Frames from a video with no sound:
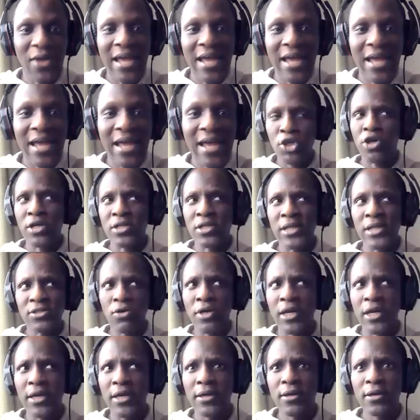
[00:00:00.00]
I was shocked that,
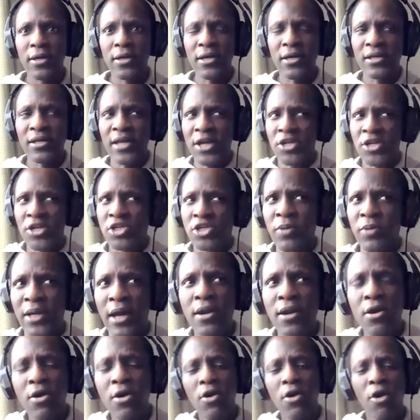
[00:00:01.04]
okay, a
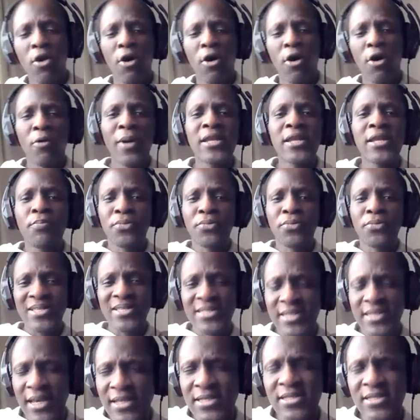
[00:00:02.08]
Nigerian already
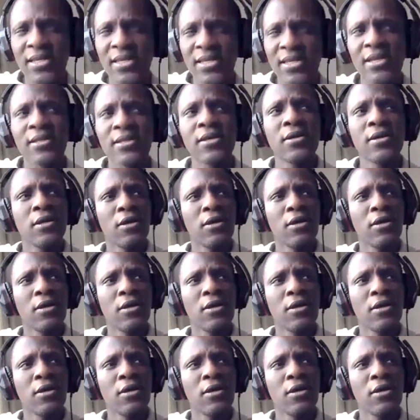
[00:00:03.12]
presenting